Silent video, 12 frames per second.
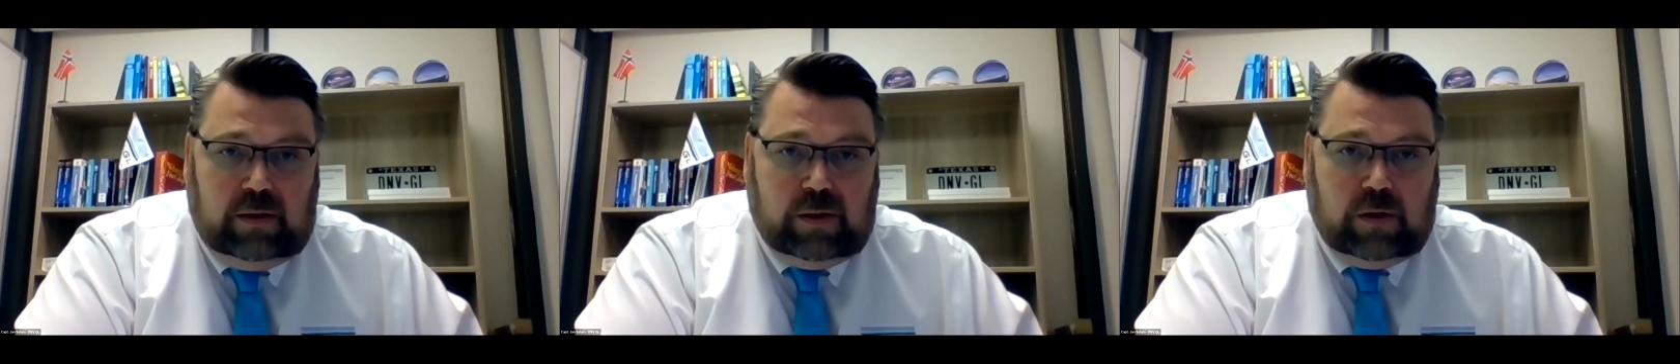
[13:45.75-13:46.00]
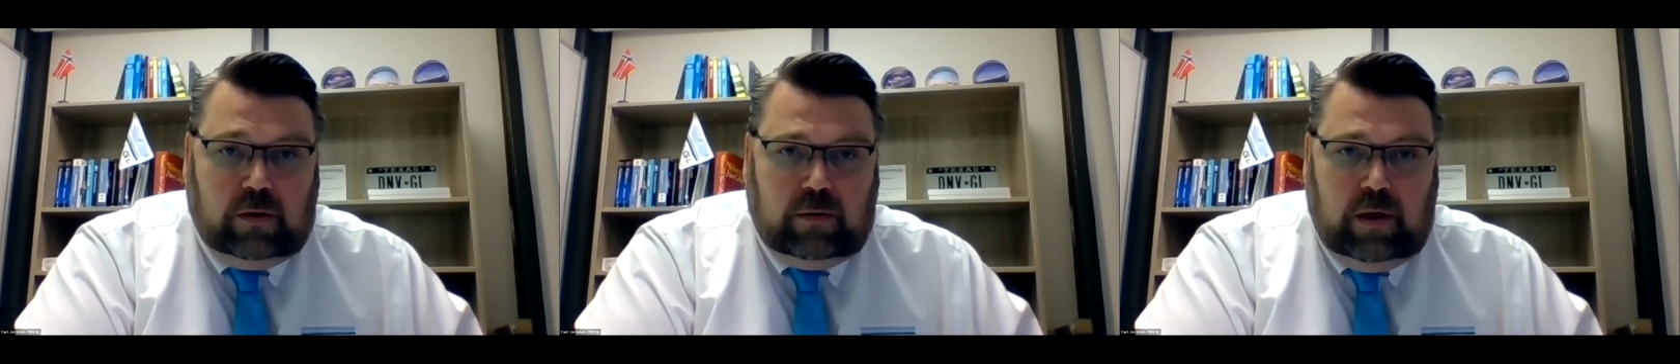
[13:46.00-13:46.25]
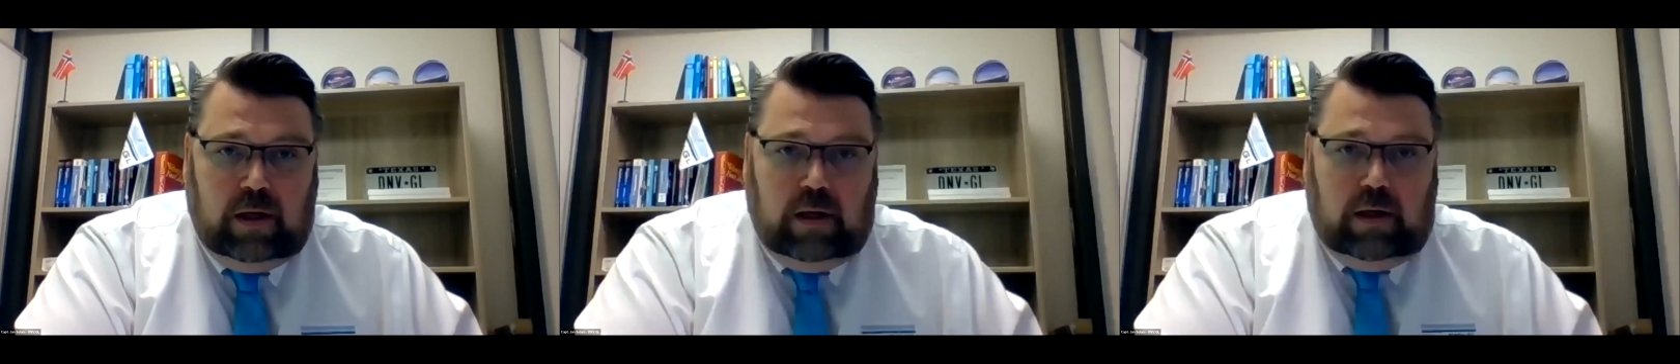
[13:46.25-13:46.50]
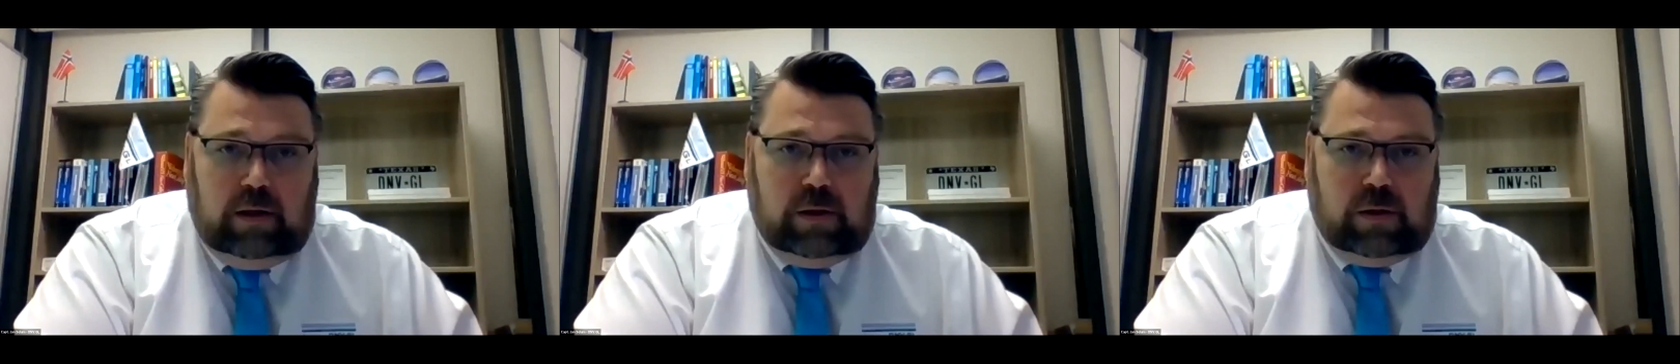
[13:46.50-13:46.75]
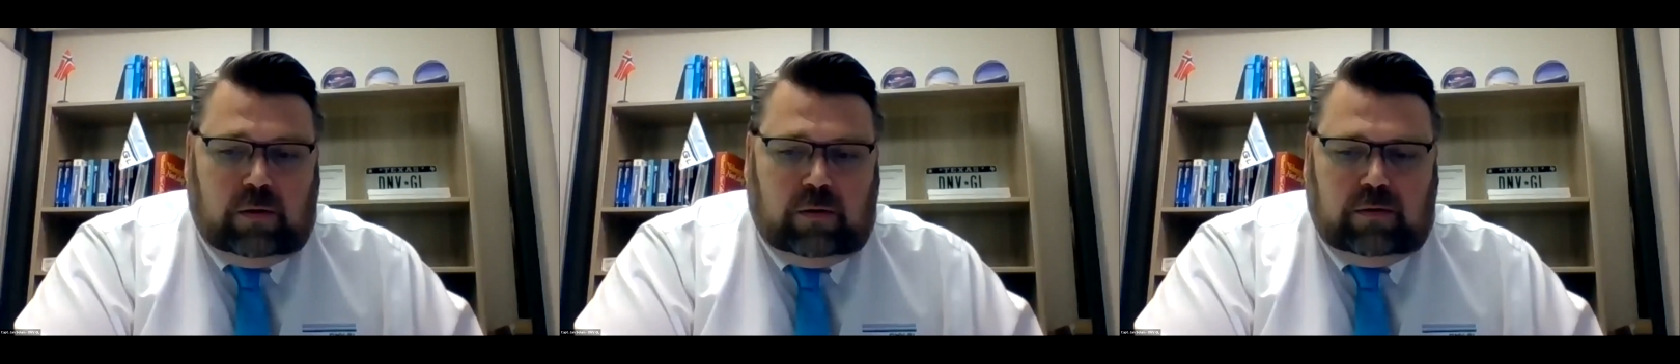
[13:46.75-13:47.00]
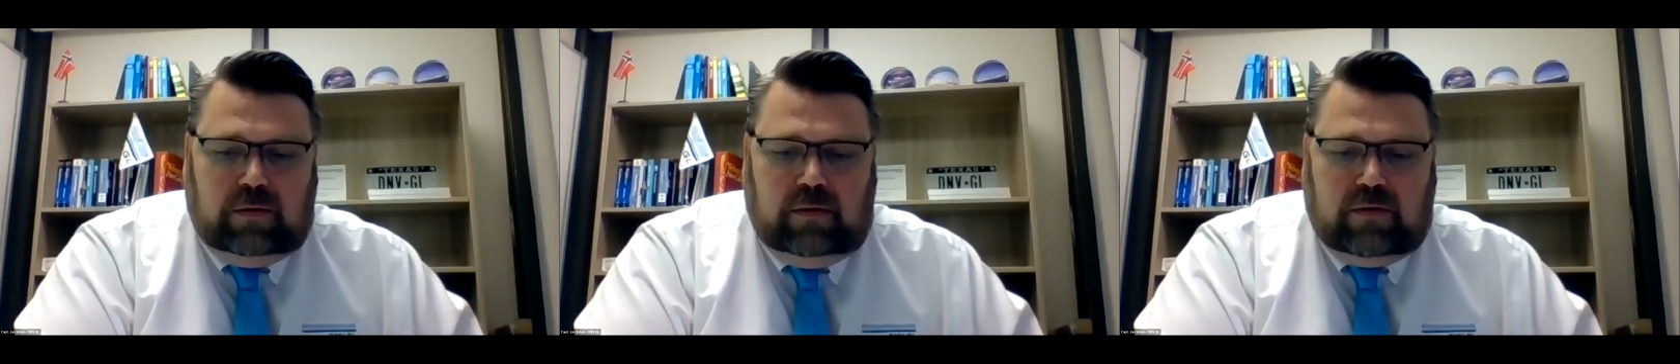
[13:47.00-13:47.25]
So
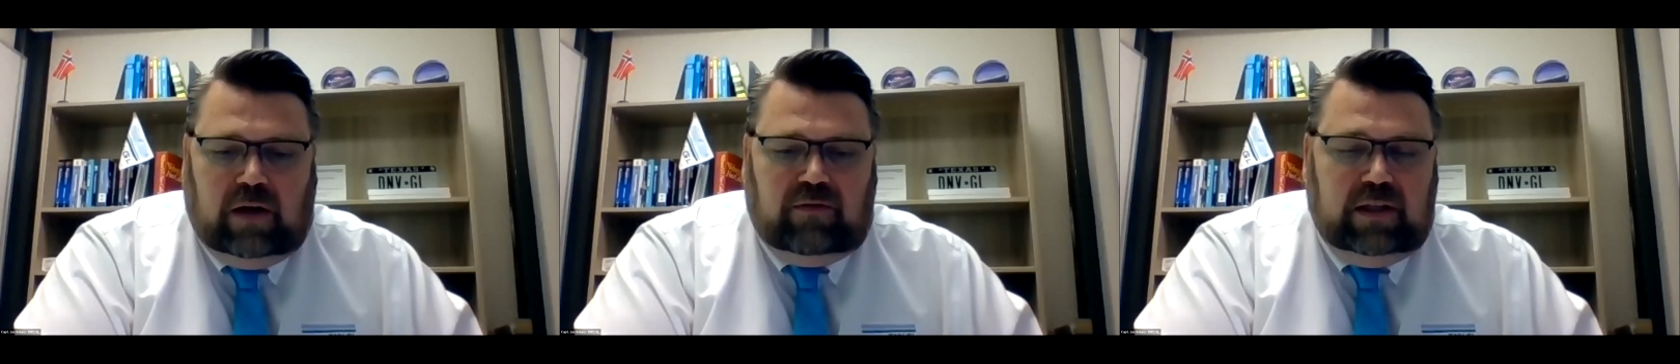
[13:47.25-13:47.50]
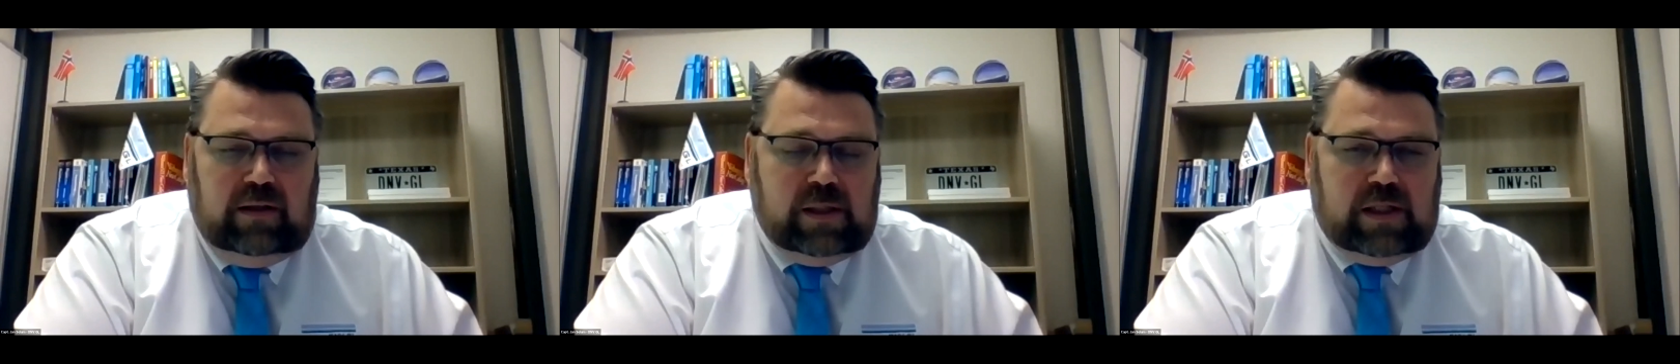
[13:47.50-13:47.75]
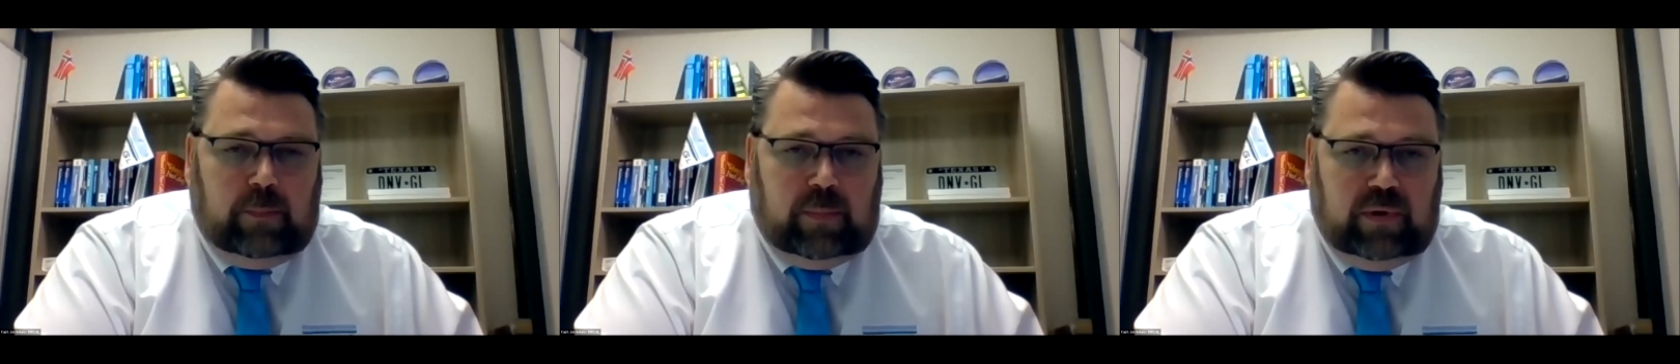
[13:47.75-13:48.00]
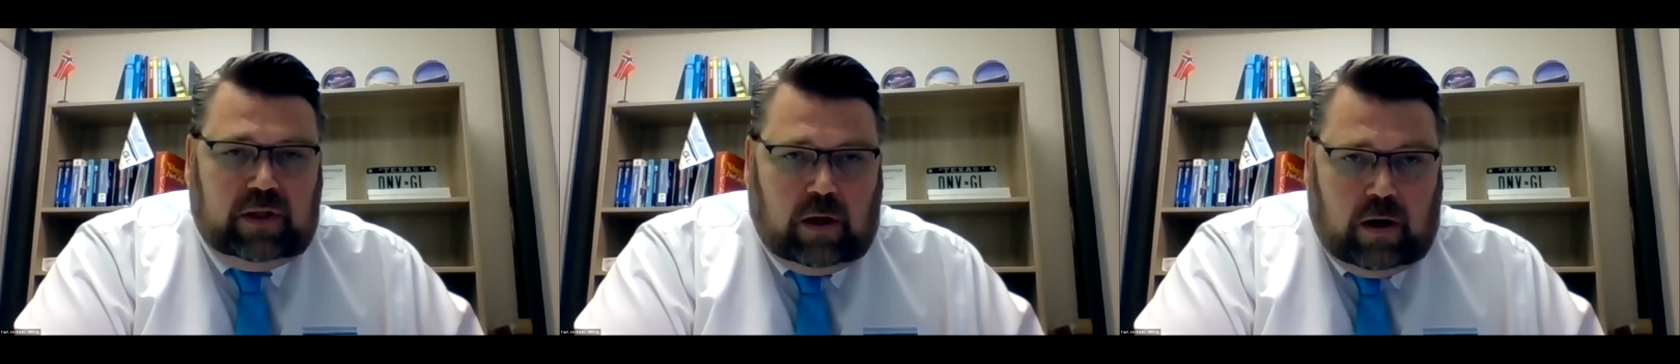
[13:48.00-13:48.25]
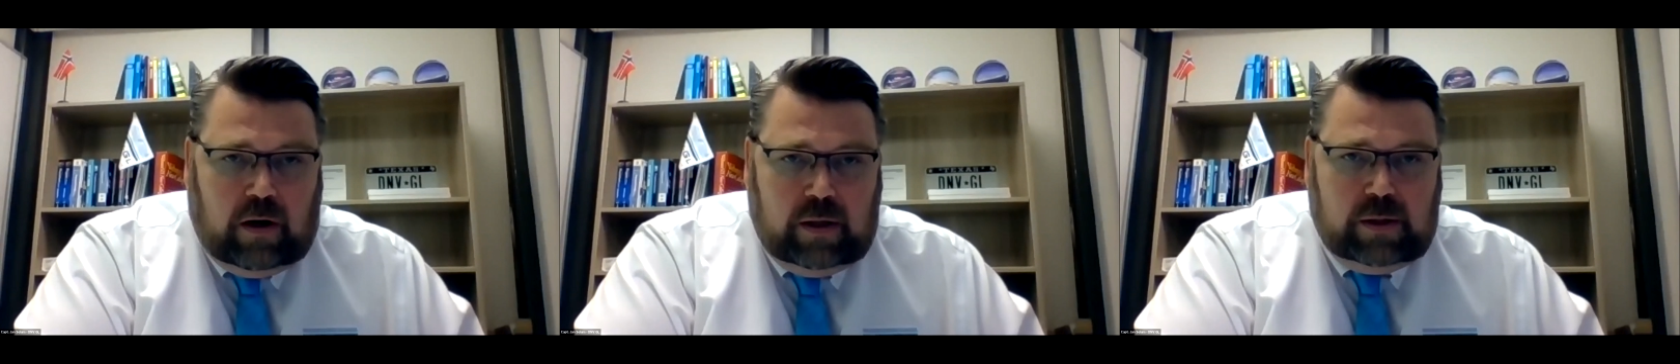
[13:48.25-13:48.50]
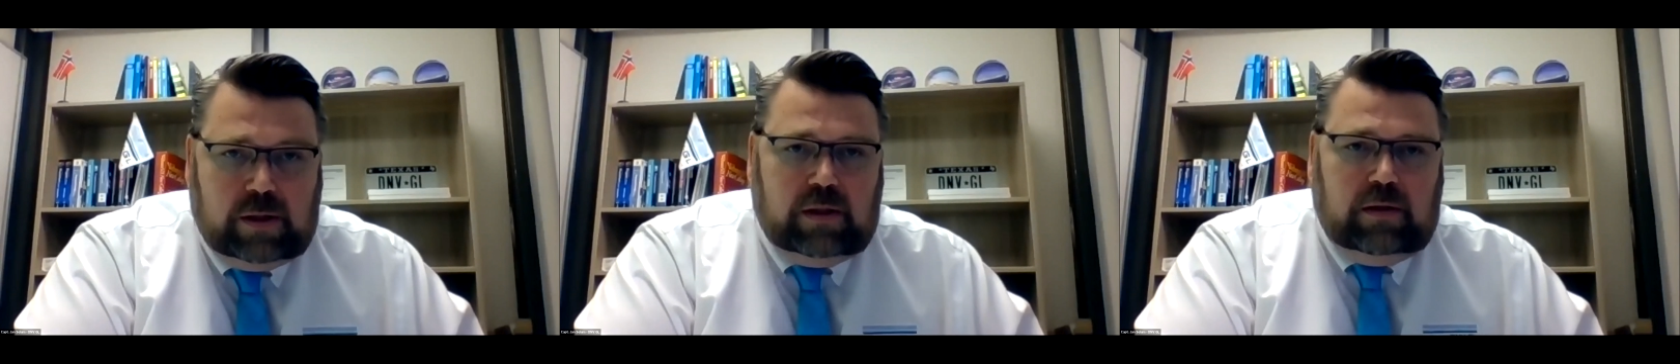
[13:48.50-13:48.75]
traveling in separate
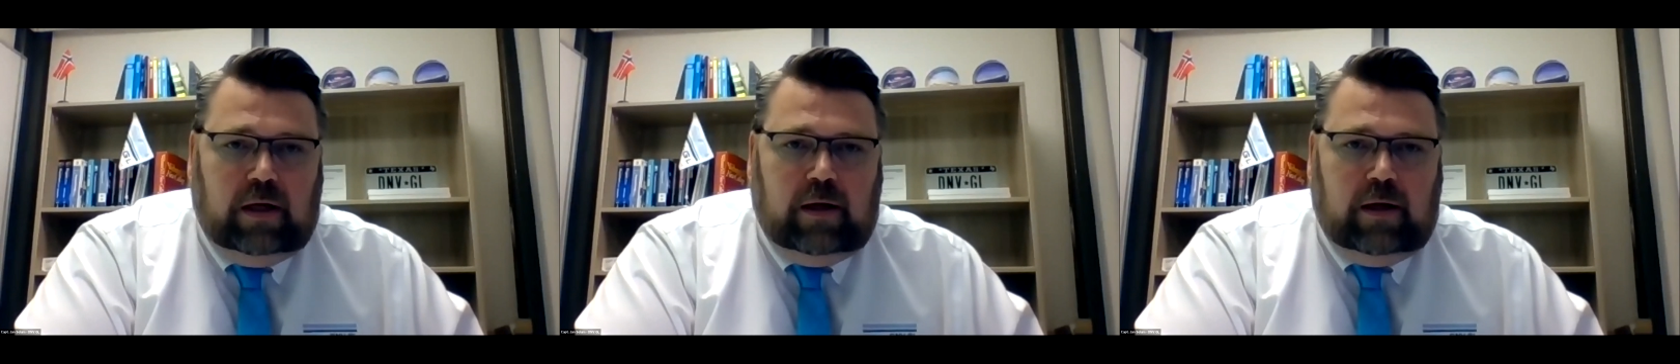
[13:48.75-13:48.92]
cars,